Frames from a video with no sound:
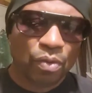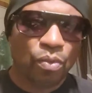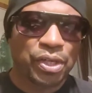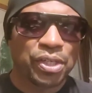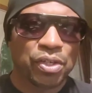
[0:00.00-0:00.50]

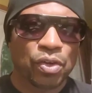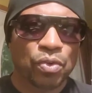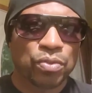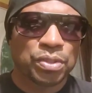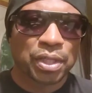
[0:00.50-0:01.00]
what he
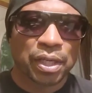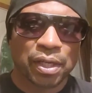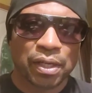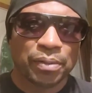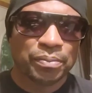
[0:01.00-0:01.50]
knows.
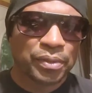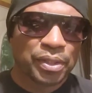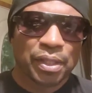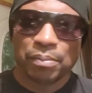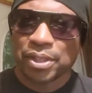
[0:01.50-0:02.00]

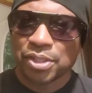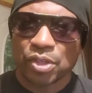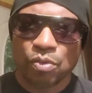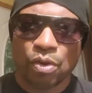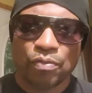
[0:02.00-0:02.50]
He
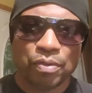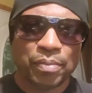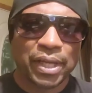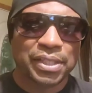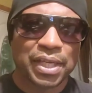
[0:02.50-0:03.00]
mentioned a quote from
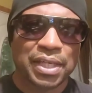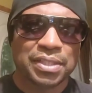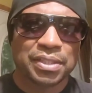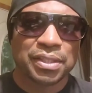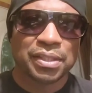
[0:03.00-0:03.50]
Mike
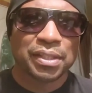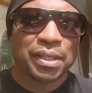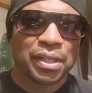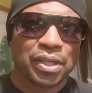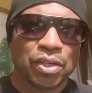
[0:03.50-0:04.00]
Tyson,
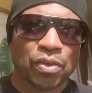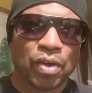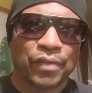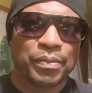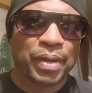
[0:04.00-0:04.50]
you
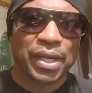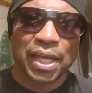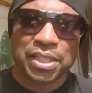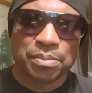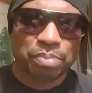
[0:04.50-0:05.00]
know, everybody
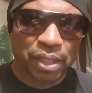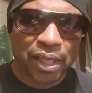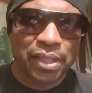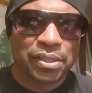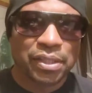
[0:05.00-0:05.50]
has a
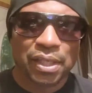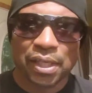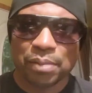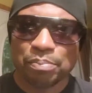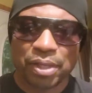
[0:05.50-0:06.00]
plan till they
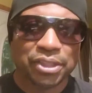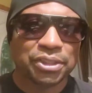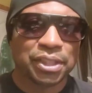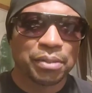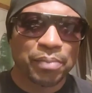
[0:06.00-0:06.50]
get
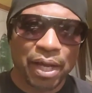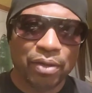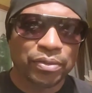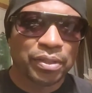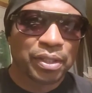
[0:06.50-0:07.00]
punched in the
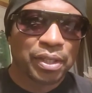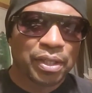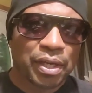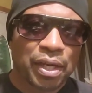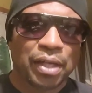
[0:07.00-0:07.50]
mouth.
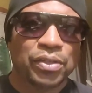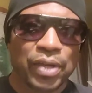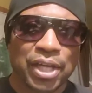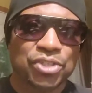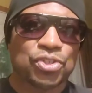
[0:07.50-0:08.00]
You
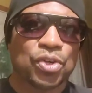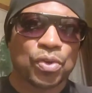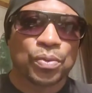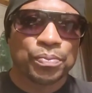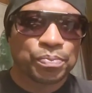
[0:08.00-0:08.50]
guys
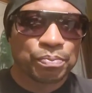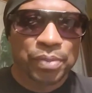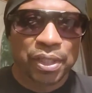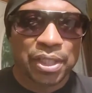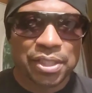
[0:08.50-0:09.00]
know
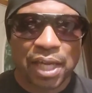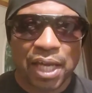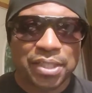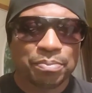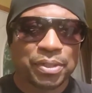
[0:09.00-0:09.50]
Malik
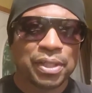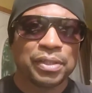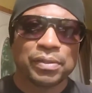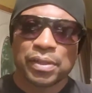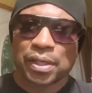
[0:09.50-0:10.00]
Scott's
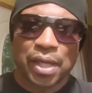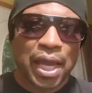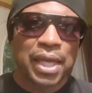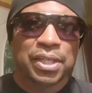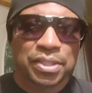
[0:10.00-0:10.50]
been
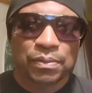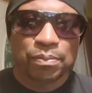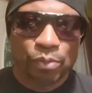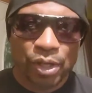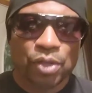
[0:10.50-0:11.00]
adding
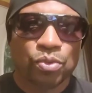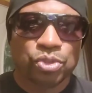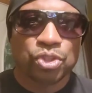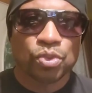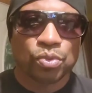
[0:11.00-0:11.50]
some
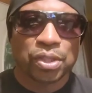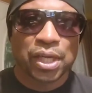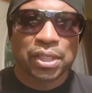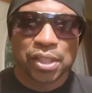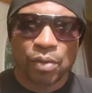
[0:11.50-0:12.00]
wrinkles to
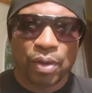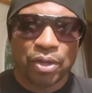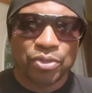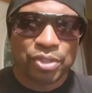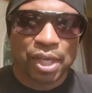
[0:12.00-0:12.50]
Deontay
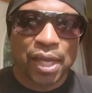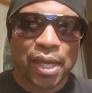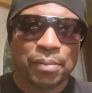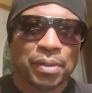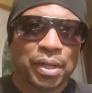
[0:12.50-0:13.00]
Wilder's
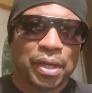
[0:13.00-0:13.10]
game,